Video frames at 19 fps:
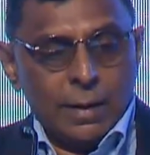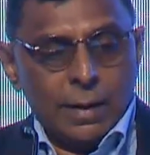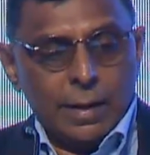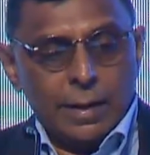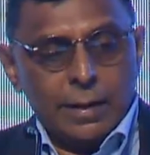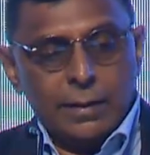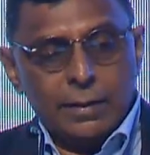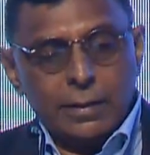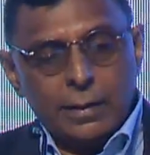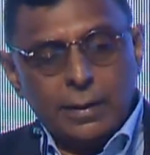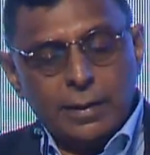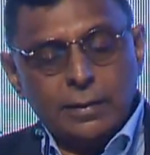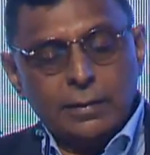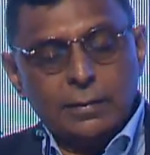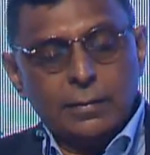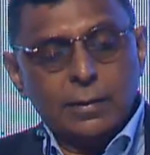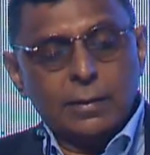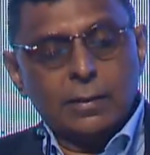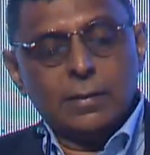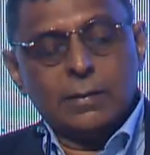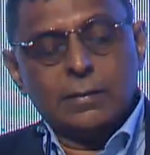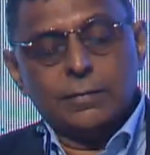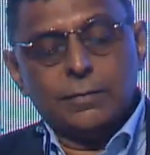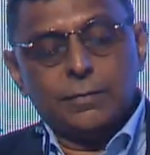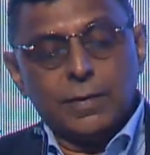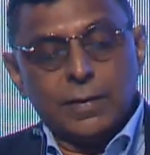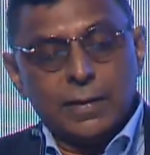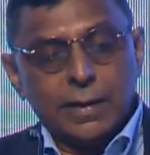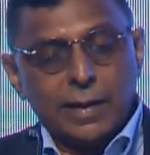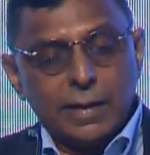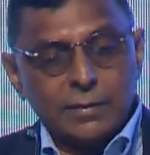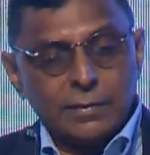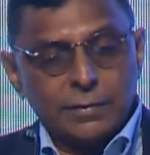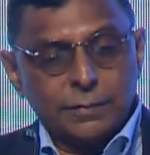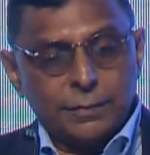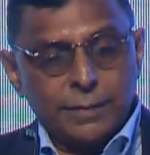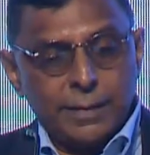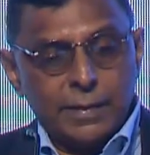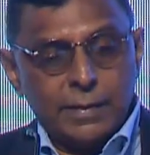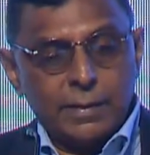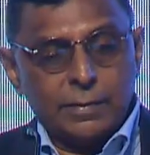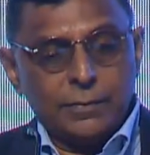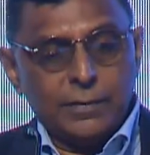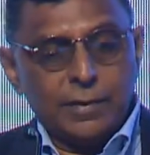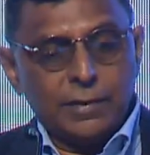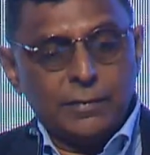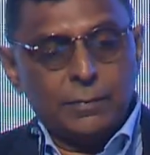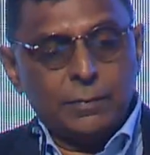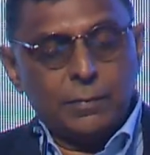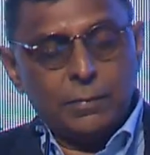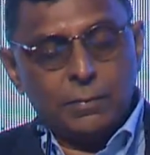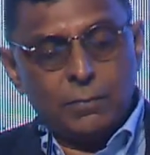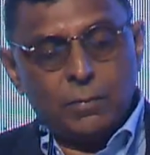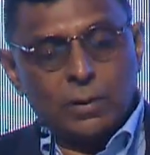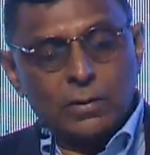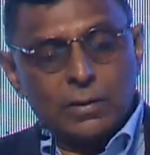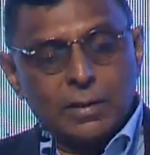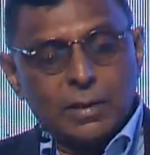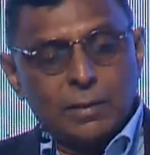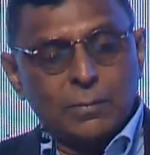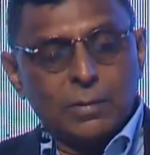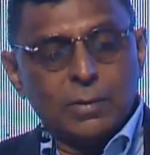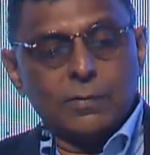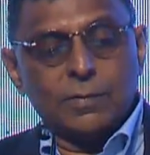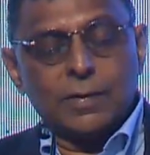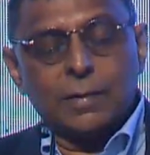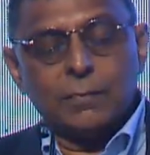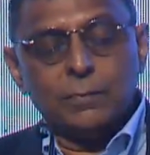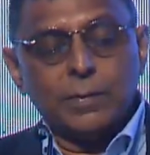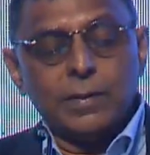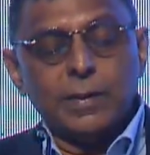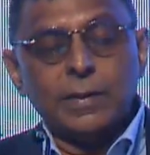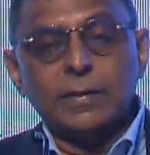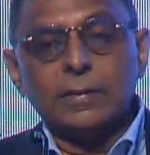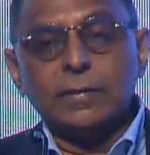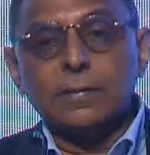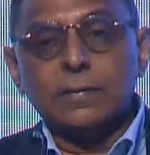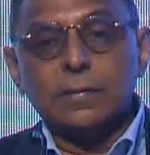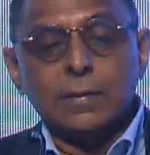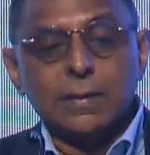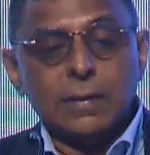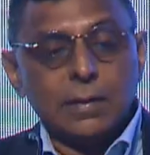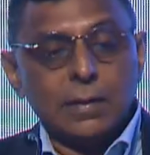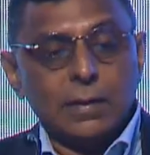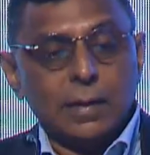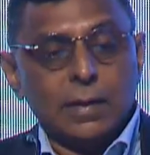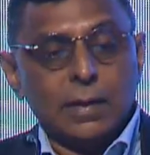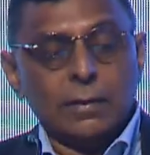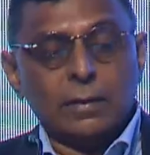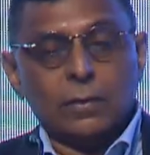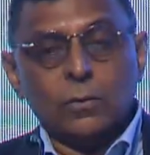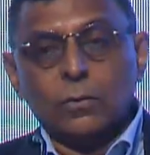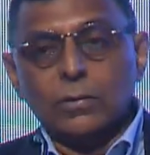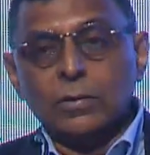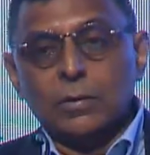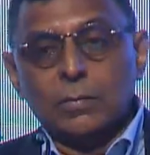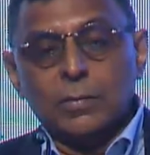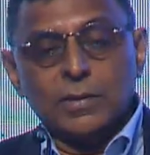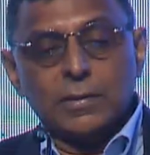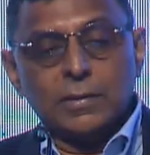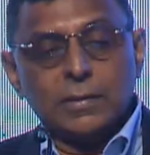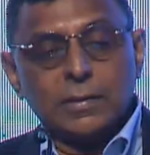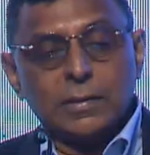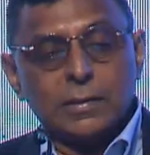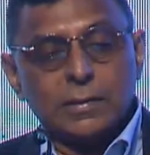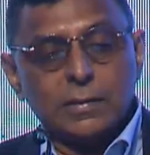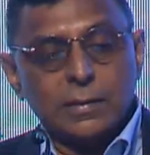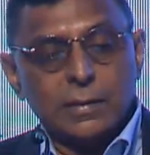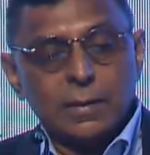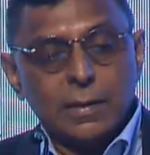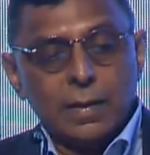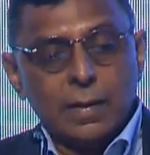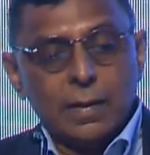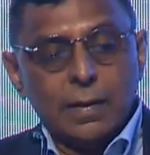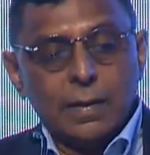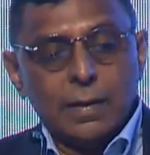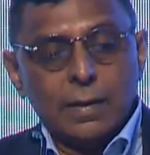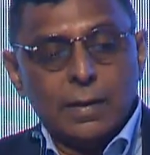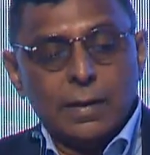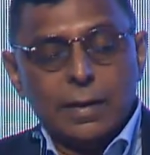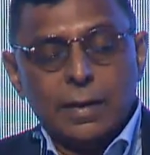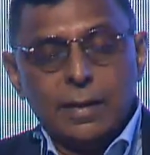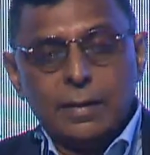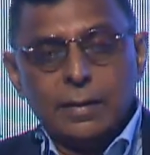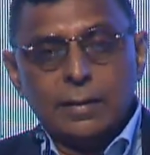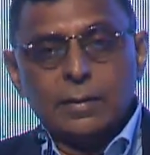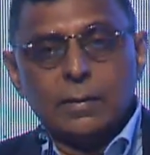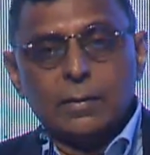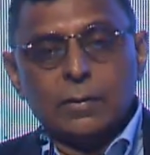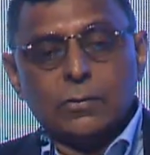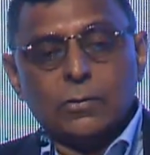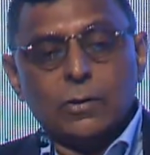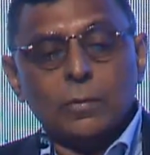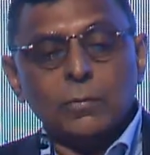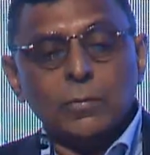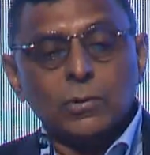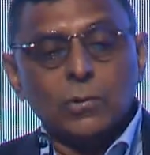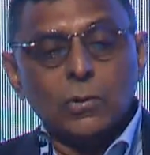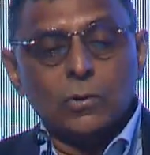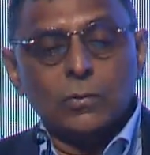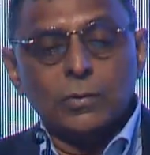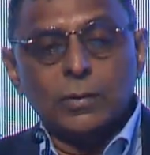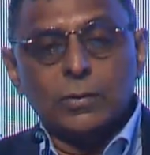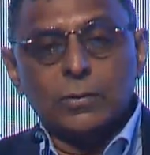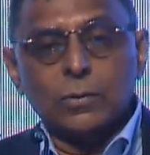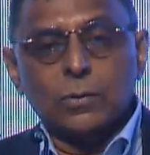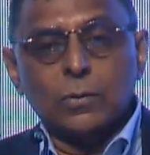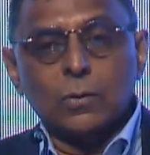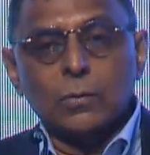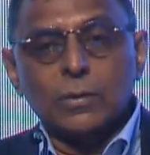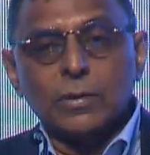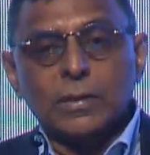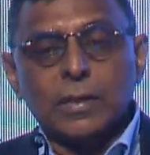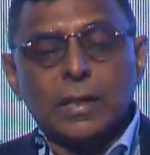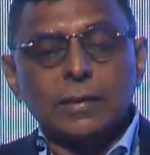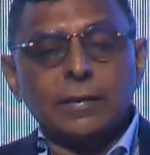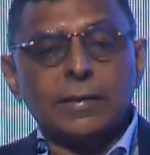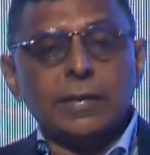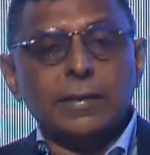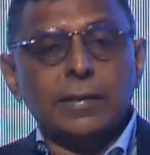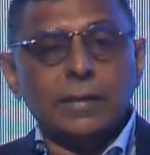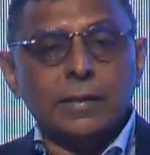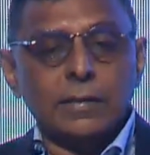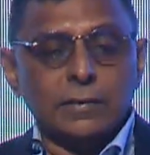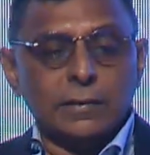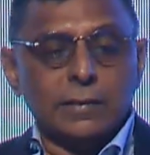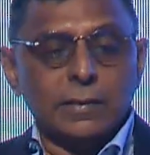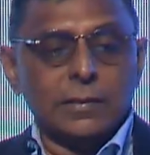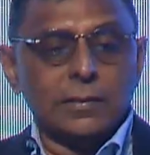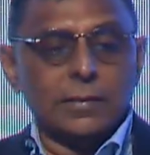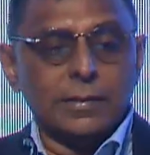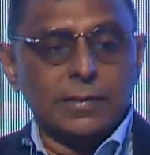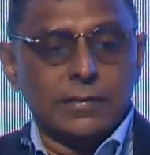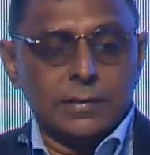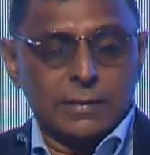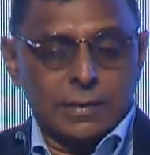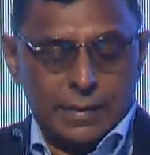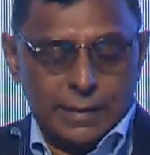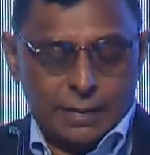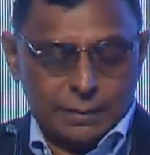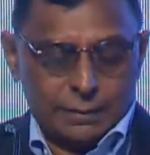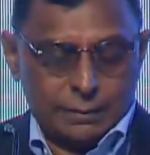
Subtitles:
And in the fertilizer field, we have bought a number of companies and grown the business. And in Coimbatore, we took over Shanti Gears just recently.